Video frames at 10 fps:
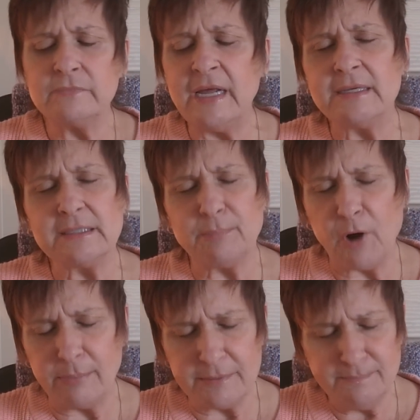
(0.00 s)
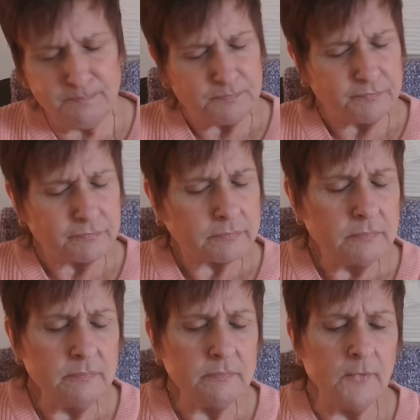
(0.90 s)
It is a problem.
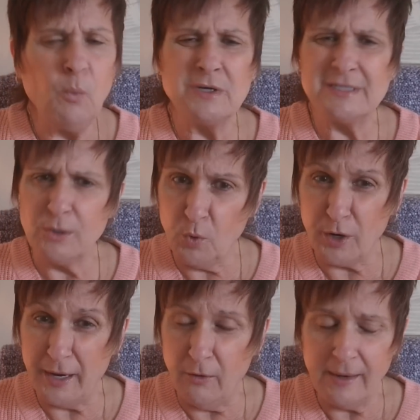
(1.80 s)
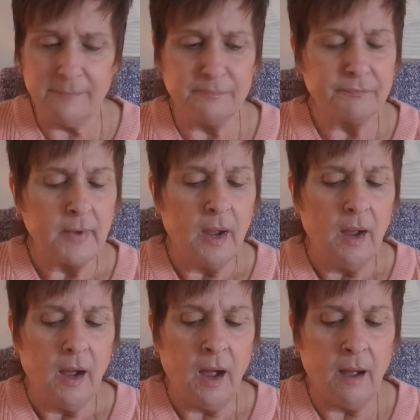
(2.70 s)
We're still working on it.
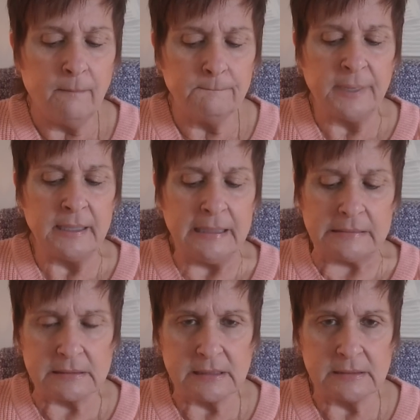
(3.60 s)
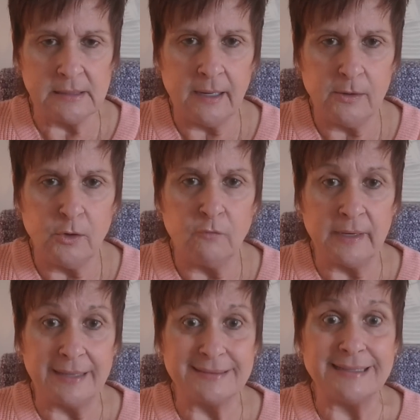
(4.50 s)
Um, but needless to say,
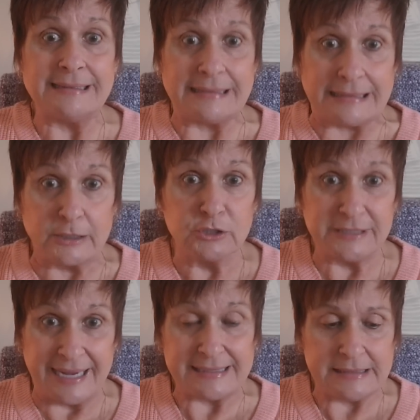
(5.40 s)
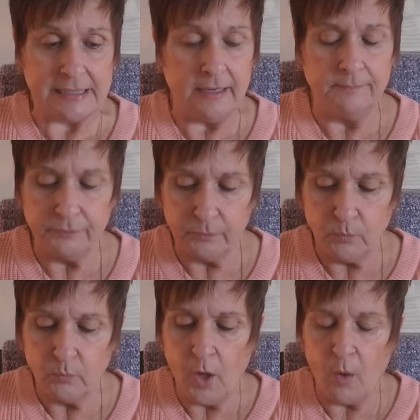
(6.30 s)
Nova gets a little testy.
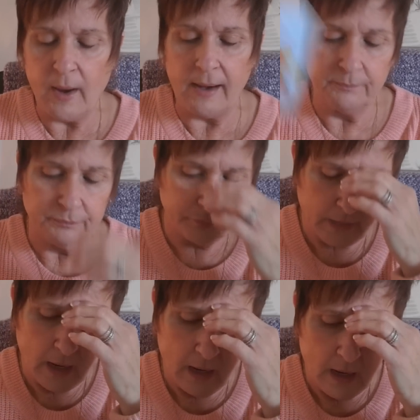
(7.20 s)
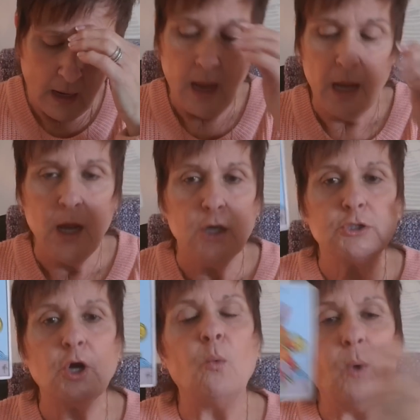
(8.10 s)
Okay.
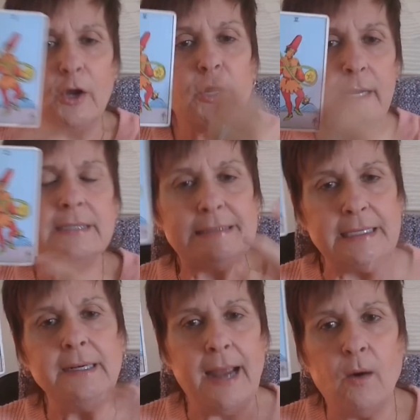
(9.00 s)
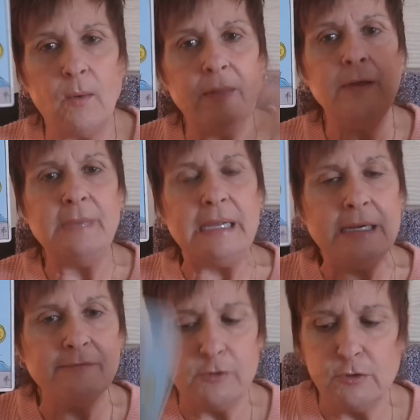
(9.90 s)
So what you're going to see now in the
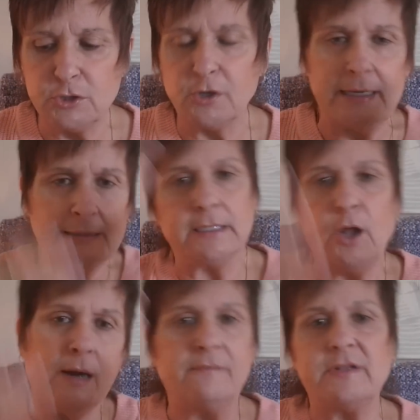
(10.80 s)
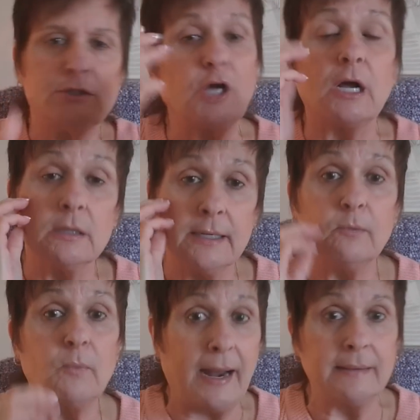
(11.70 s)
immediate future is a lot of the
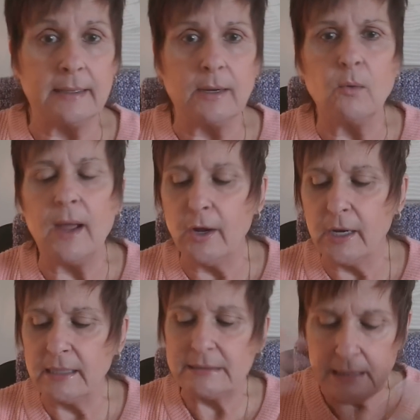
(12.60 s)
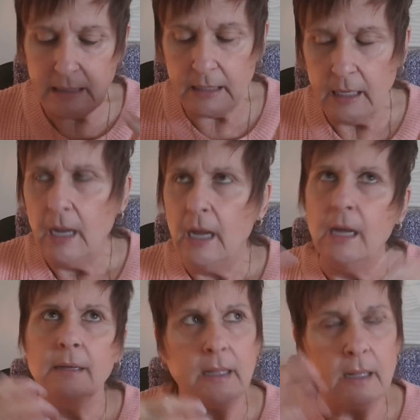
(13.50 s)
struggling and wrangling. Okay, you're going to see
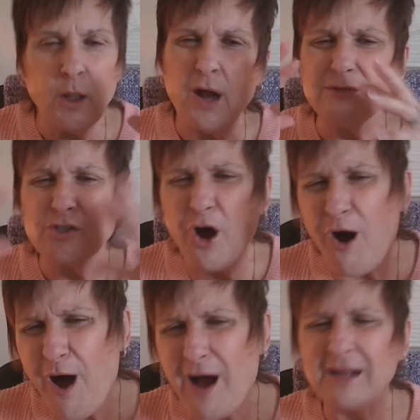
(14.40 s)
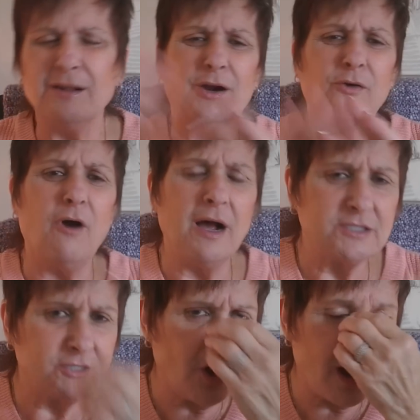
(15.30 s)
a lot of talk, a lot of
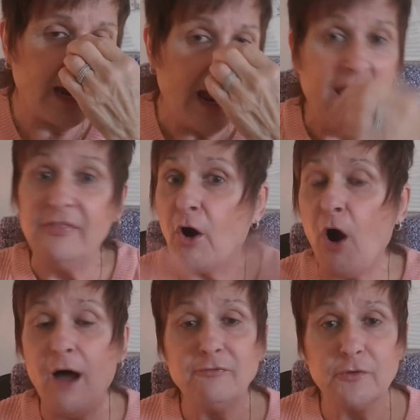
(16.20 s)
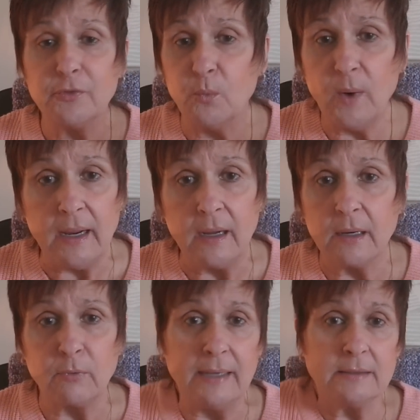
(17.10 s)
crosstalk. They're off for the
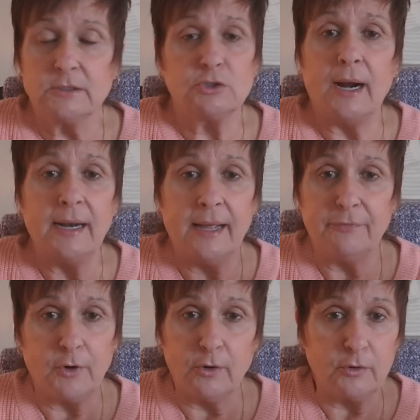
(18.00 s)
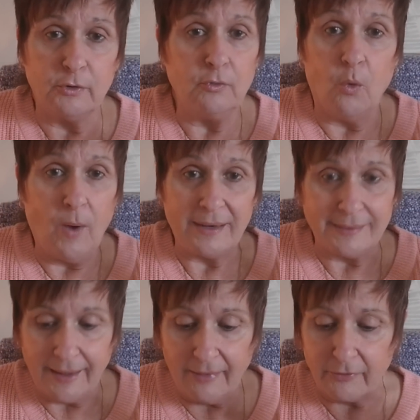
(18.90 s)
week, right? Try to get their you know
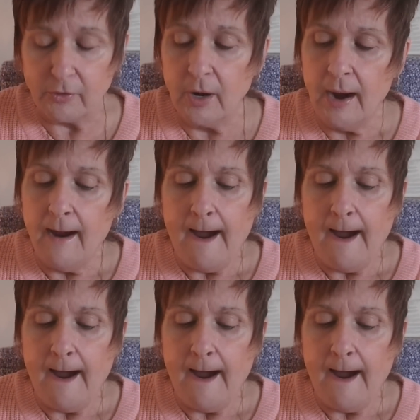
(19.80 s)
what together.